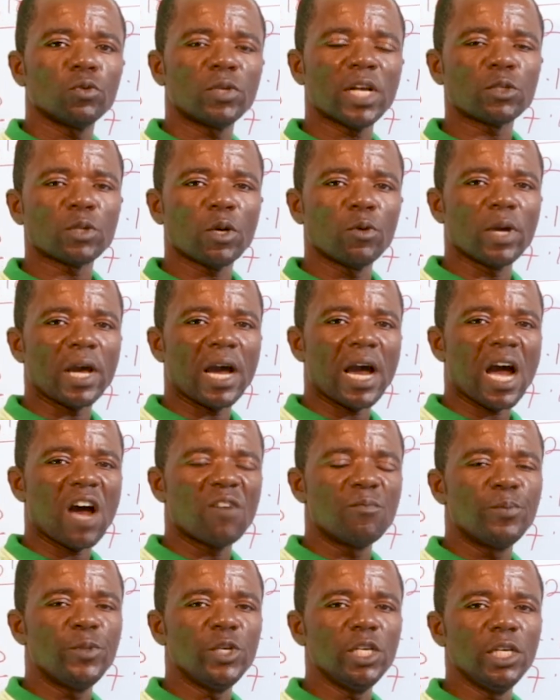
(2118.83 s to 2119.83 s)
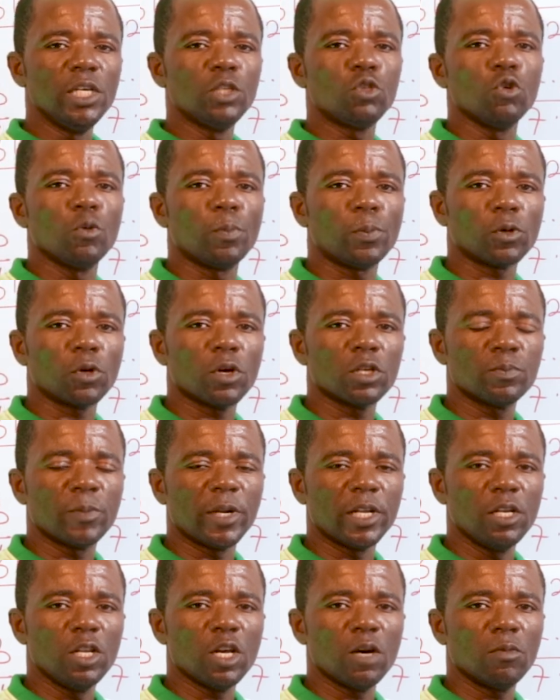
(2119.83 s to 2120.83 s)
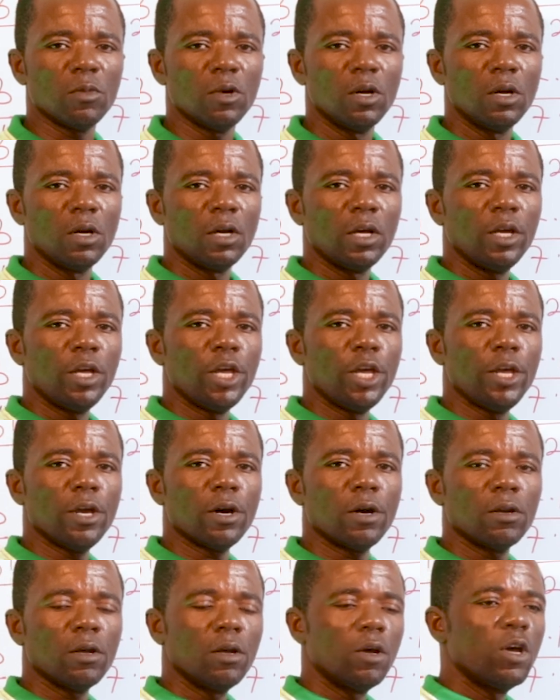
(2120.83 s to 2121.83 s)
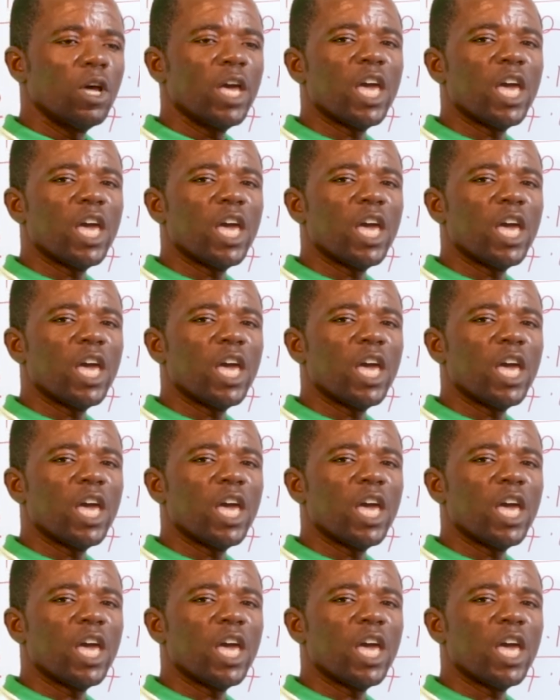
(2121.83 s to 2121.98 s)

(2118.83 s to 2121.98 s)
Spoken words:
That's why we have Be2 plus beryllium ion,